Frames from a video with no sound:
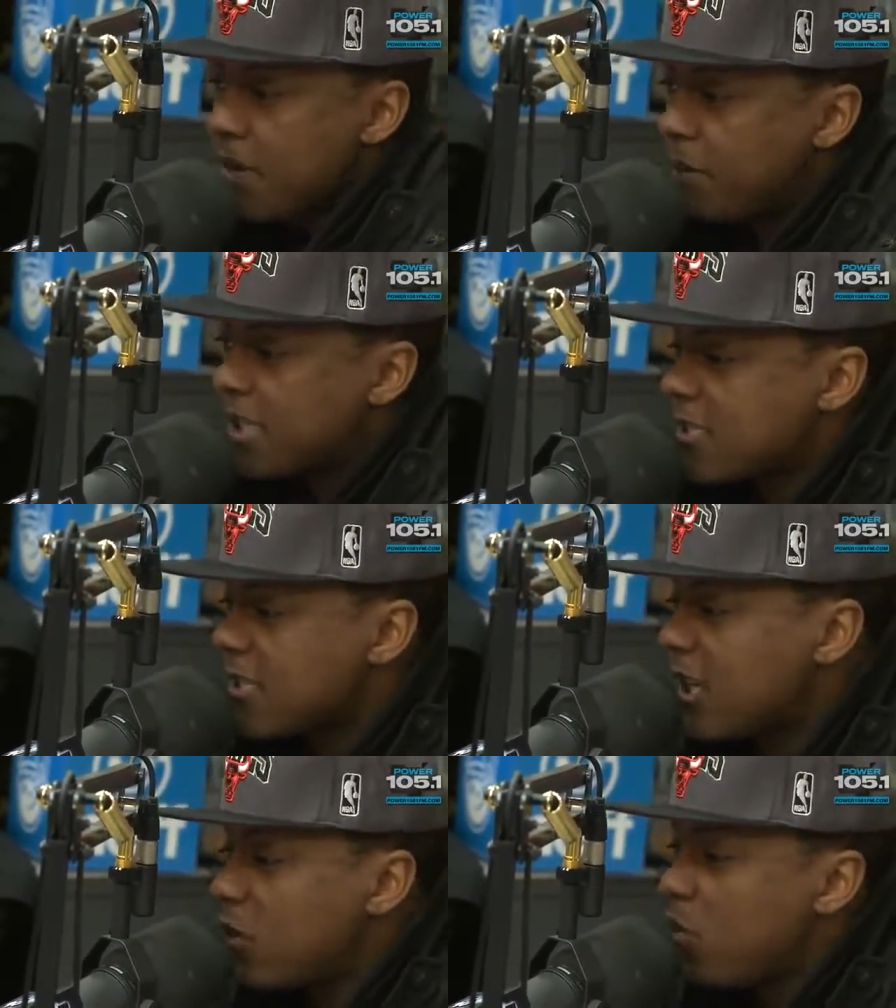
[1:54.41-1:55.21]
But
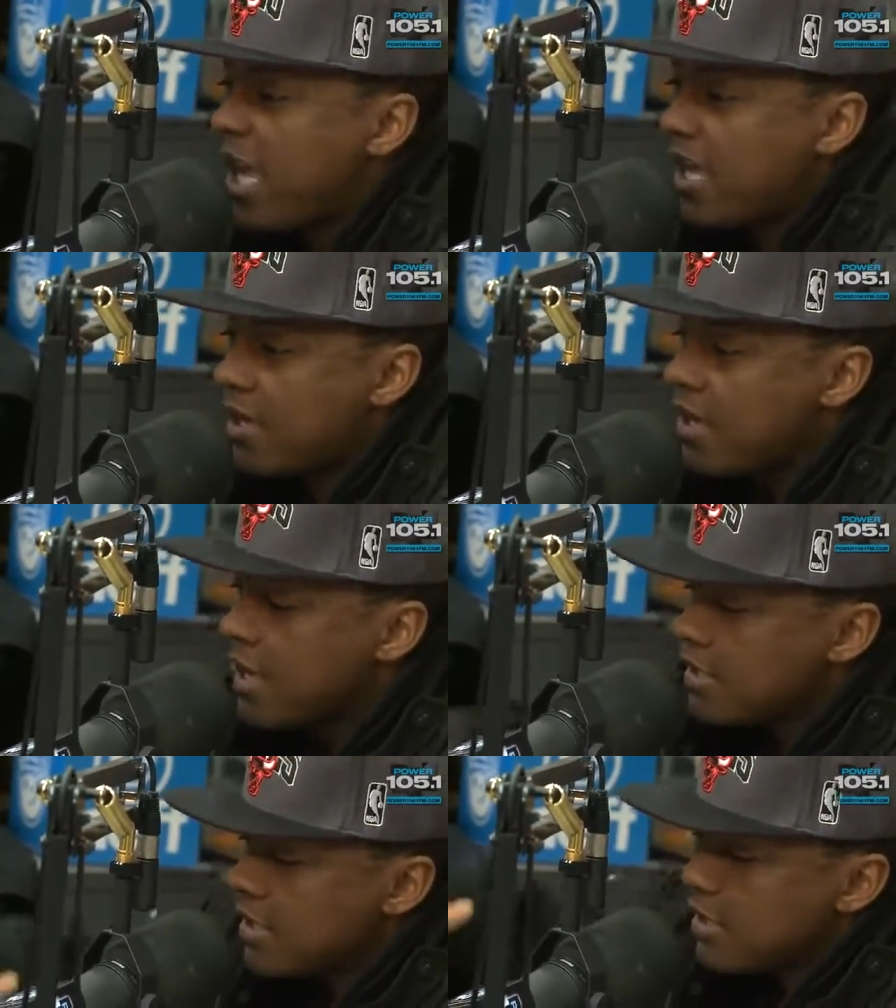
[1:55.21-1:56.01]
instead of waiting
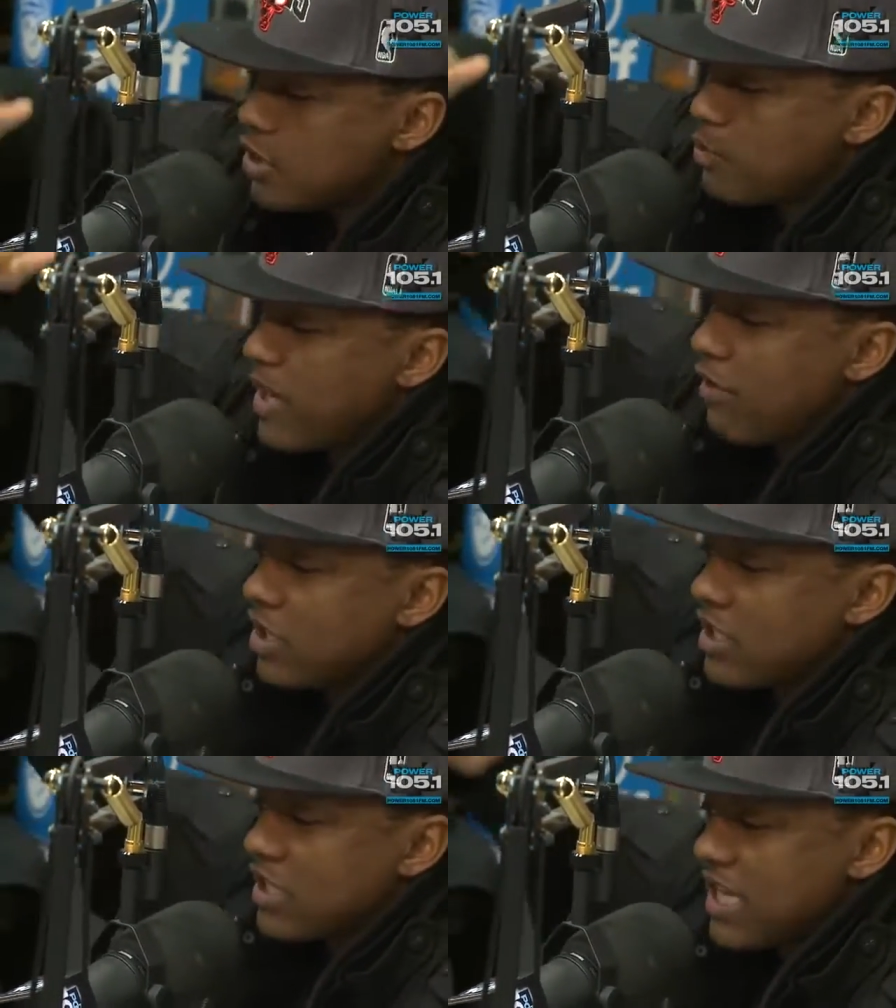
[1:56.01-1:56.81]
till your
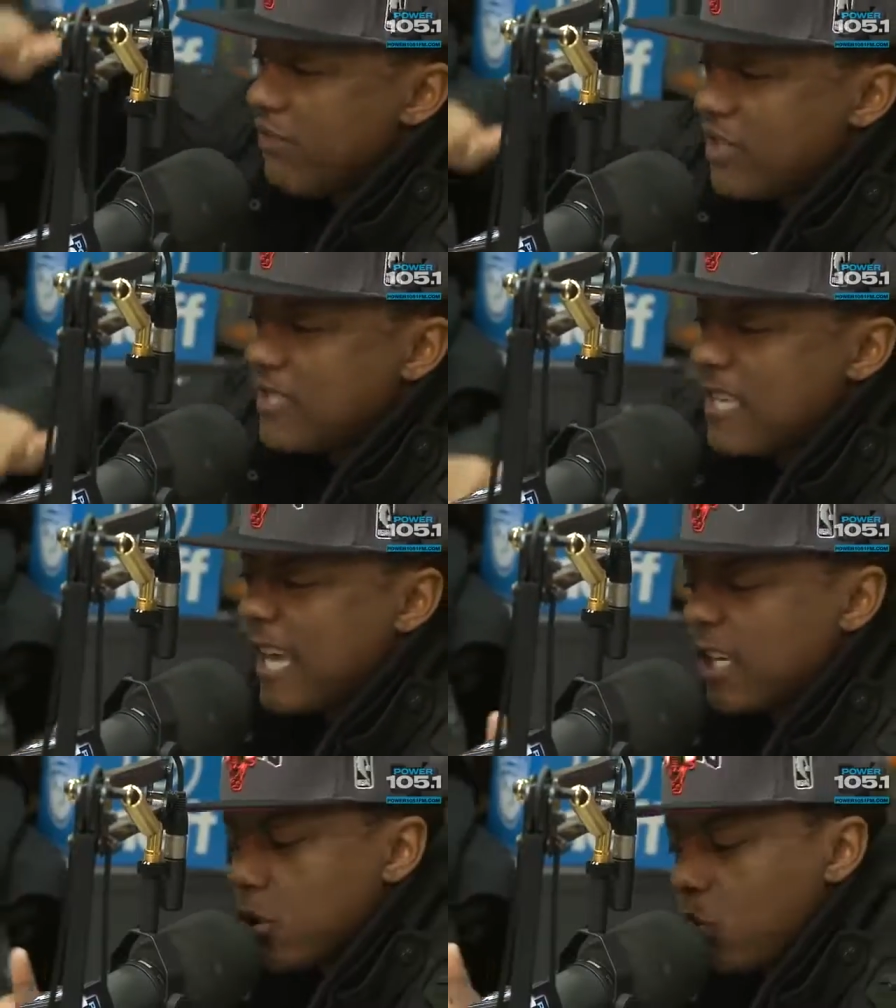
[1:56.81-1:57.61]
spirit is
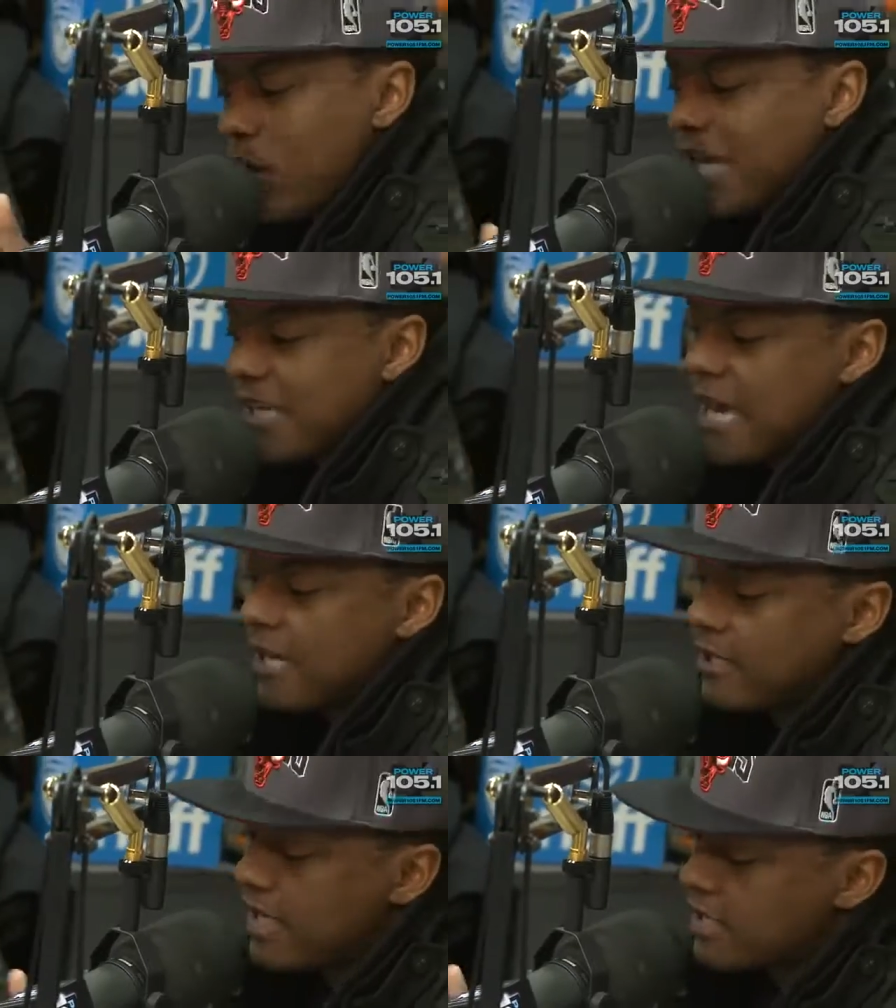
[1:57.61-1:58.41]
levitating, awaken
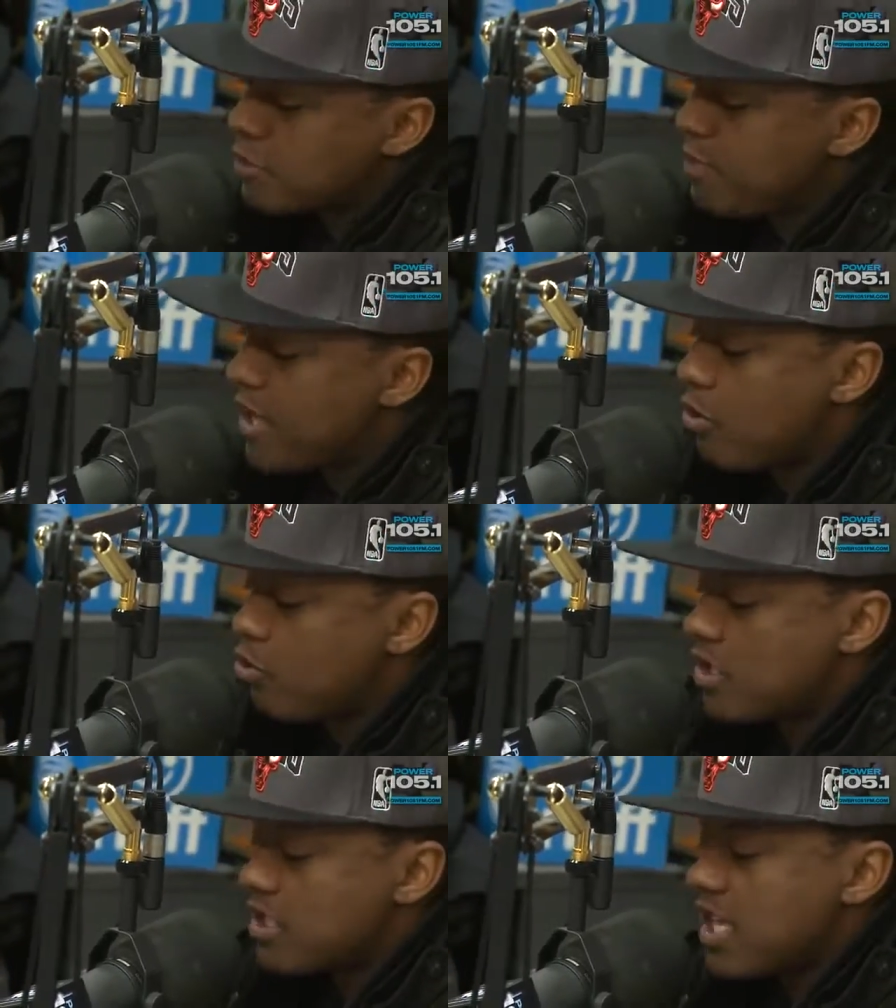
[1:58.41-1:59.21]
out of that spell,
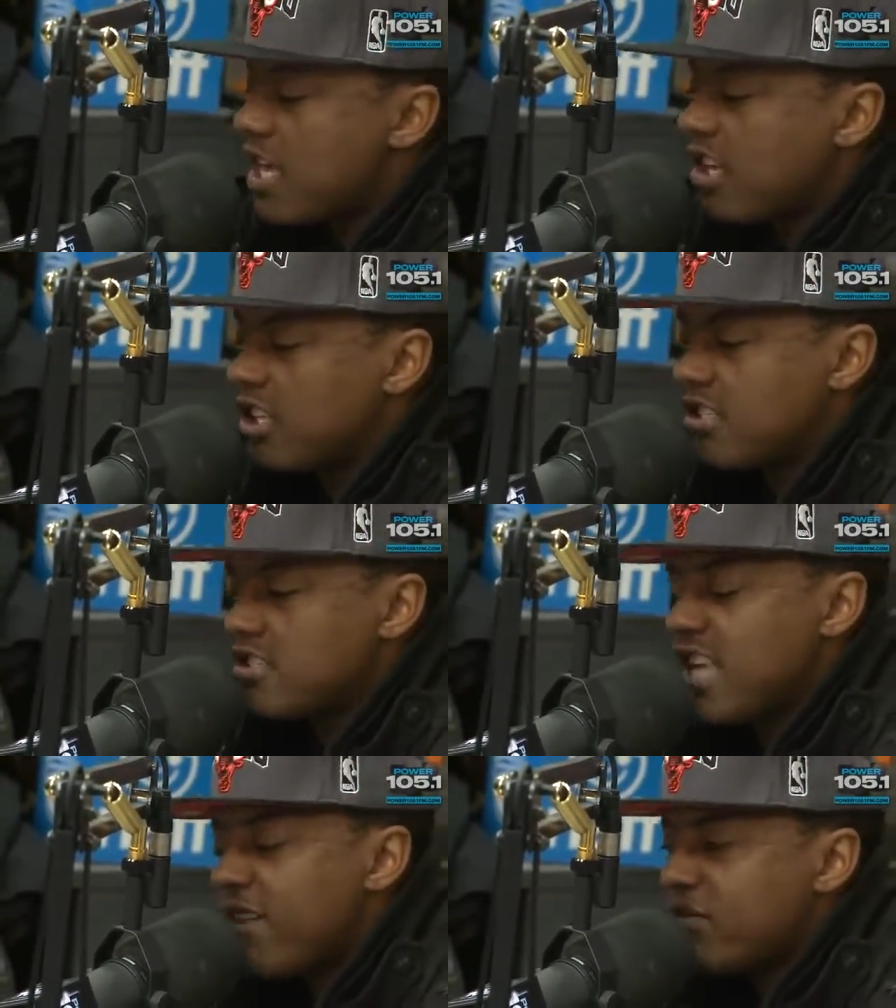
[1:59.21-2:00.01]
cause hell is
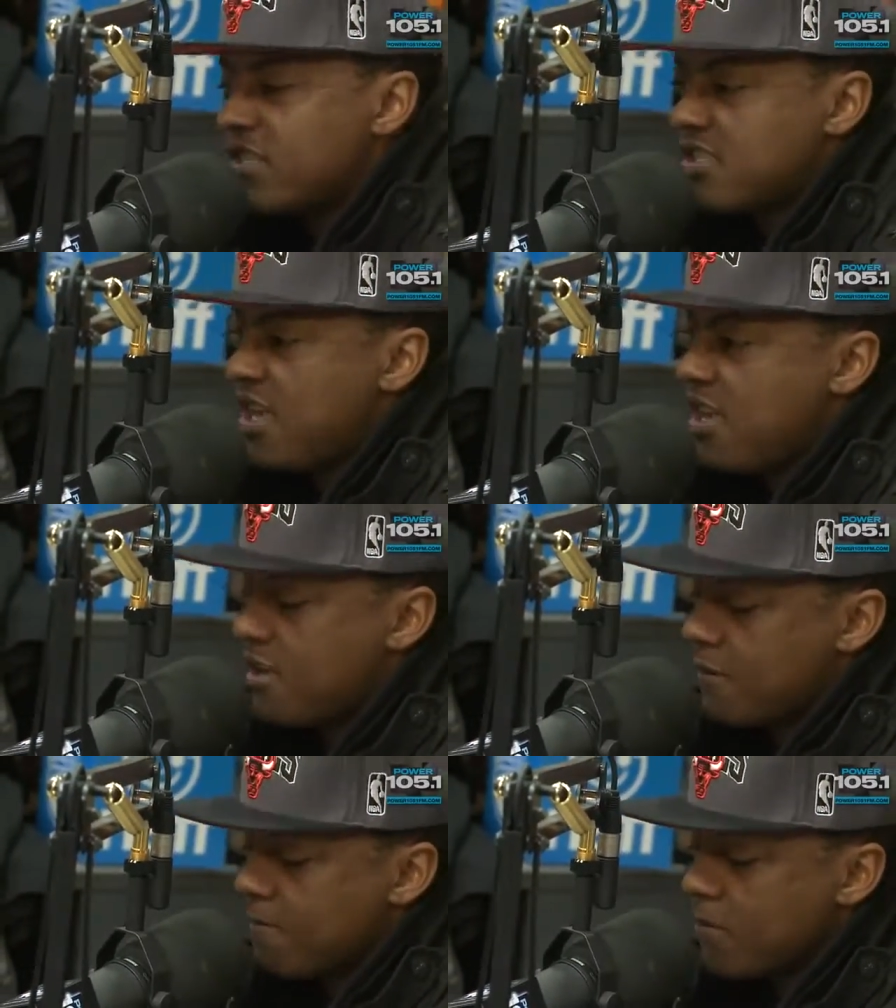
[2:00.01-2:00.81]

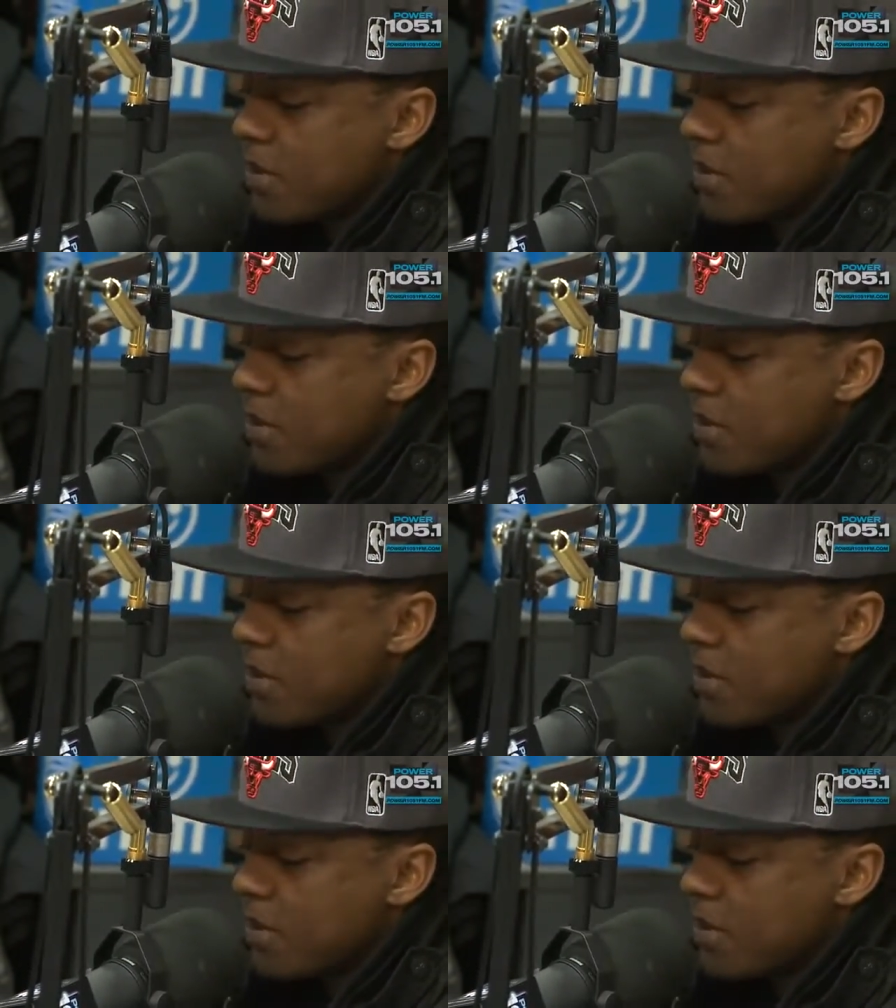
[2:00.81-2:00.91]
devastating.